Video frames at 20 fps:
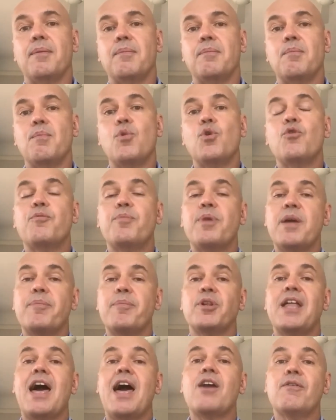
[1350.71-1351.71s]
move
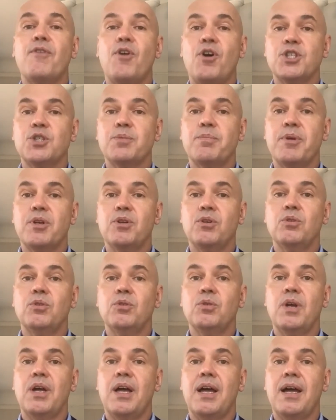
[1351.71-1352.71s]
people out of hospital